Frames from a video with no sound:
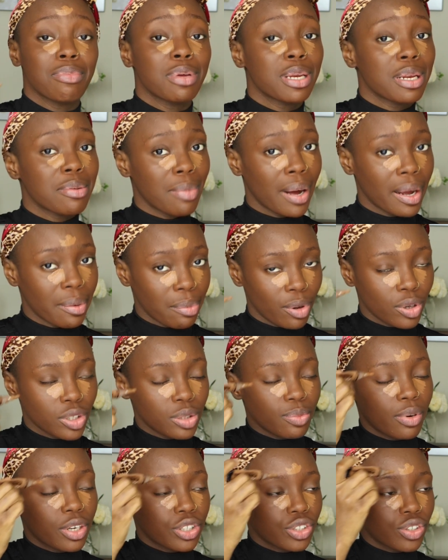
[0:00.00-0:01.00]
meaning my
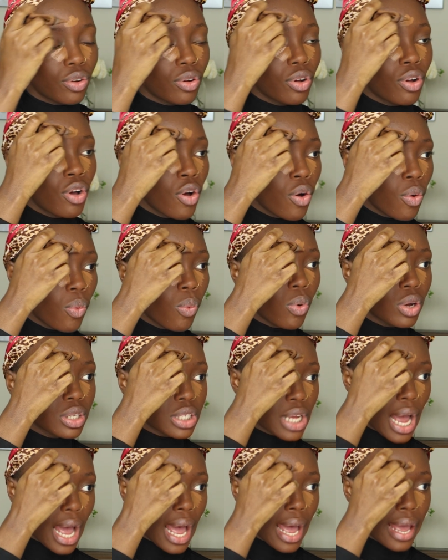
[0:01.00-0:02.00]
blood pressure
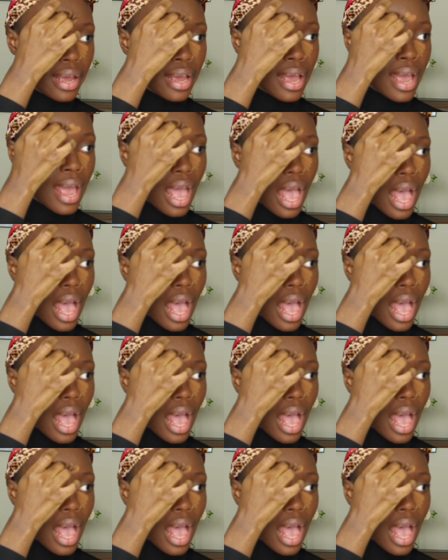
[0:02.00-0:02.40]
was high,